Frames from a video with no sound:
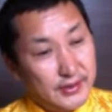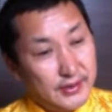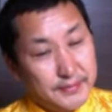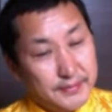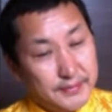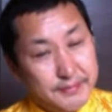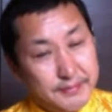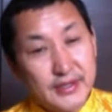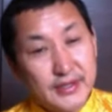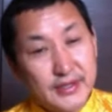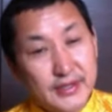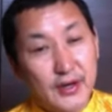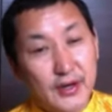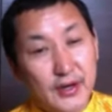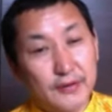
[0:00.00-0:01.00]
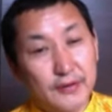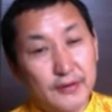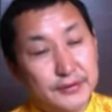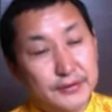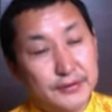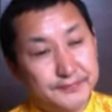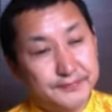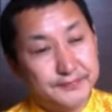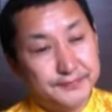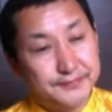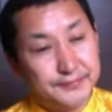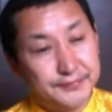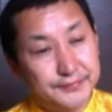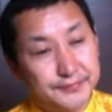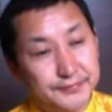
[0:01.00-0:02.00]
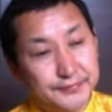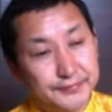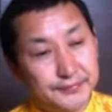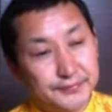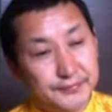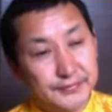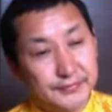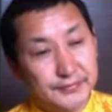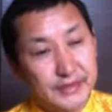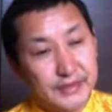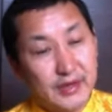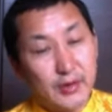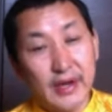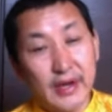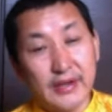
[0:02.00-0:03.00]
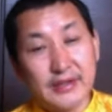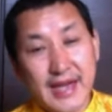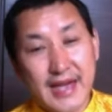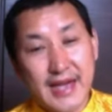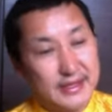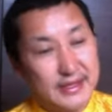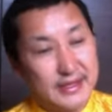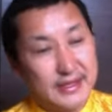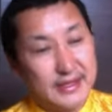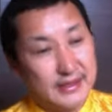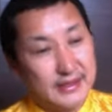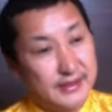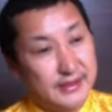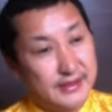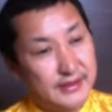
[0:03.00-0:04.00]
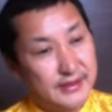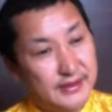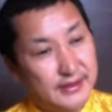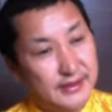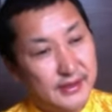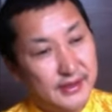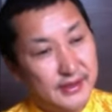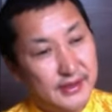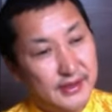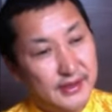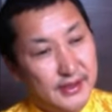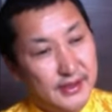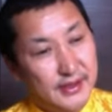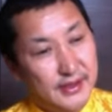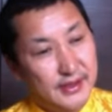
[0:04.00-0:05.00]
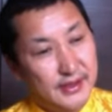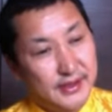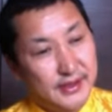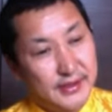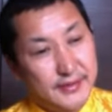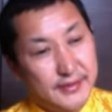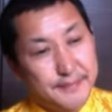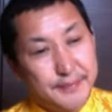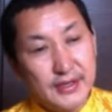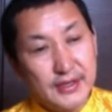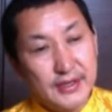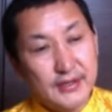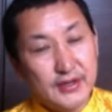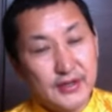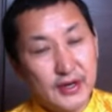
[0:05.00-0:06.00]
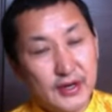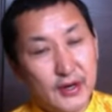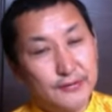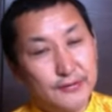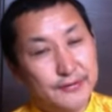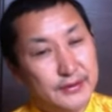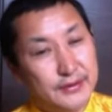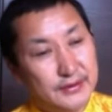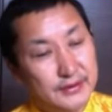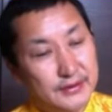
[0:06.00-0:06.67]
the peace of great happiness, the peace of